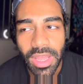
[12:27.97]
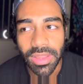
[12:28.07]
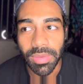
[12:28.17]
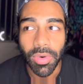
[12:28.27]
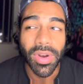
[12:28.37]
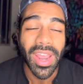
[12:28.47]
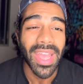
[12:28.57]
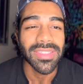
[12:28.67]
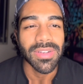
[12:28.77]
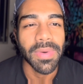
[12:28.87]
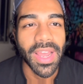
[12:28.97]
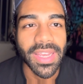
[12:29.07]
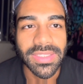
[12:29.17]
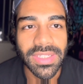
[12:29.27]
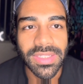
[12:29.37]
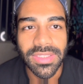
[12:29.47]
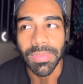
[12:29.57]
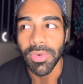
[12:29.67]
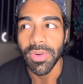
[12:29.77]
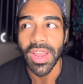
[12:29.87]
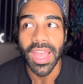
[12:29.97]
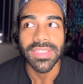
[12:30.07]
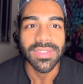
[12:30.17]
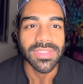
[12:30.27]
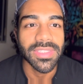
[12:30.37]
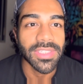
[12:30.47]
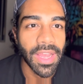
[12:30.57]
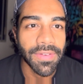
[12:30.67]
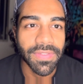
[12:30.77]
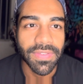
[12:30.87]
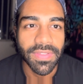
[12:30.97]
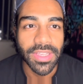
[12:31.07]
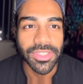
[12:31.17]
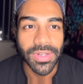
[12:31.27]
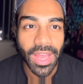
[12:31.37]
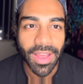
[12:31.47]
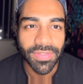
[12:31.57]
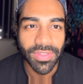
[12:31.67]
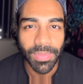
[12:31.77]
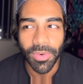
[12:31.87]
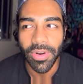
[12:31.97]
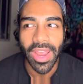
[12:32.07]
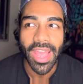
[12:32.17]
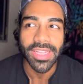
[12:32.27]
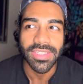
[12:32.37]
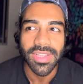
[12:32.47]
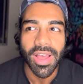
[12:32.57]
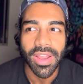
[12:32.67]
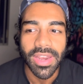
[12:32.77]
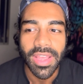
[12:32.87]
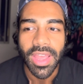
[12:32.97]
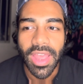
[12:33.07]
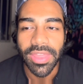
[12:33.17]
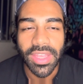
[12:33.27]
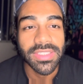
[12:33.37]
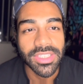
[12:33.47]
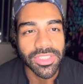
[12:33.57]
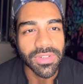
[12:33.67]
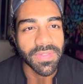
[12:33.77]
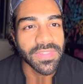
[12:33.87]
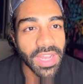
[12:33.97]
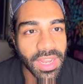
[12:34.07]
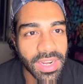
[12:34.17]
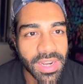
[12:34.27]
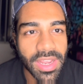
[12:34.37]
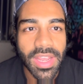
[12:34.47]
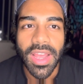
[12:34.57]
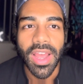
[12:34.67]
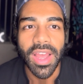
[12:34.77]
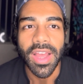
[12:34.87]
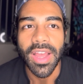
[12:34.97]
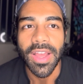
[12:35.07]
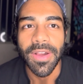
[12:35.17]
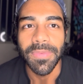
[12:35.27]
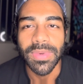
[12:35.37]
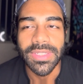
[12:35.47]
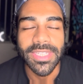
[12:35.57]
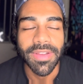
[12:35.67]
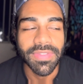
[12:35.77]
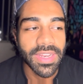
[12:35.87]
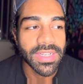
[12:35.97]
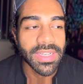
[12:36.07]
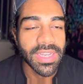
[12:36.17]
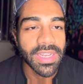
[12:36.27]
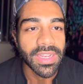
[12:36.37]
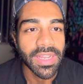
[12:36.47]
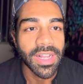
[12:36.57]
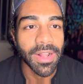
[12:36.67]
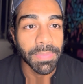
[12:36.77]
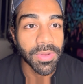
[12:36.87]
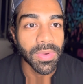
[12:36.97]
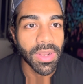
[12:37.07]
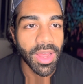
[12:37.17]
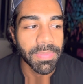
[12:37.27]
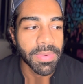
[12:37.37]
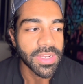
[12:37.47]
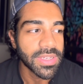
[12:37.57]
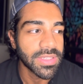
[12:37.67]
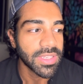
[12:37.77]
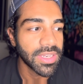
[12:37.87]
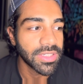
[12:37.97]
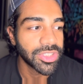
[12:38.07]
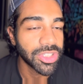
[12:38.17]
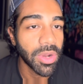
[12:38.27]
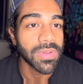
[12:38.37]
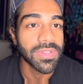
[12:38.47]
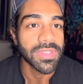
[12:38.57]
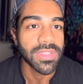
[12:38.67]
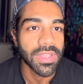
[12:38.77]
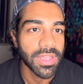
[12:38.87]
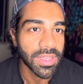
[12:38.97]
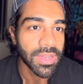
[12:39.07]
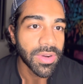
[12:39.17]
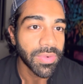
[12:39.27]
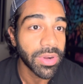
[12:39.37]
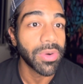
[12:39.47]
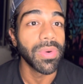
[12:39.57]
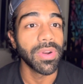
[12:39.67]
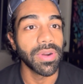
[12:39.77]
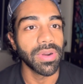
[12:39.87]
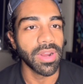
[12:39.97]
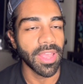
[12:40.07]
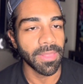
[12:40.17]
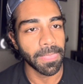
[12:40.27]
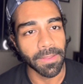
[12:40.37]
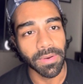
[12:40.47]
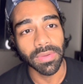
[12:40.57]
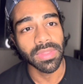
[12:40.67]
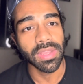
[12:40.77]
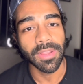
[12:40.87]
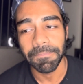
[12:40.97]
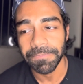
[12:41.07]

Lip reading: The more hands-on practice, the more hands-on stuff that you have, the more hands-on things that you have done will definitely help you a lot, because it shows the recruiter and the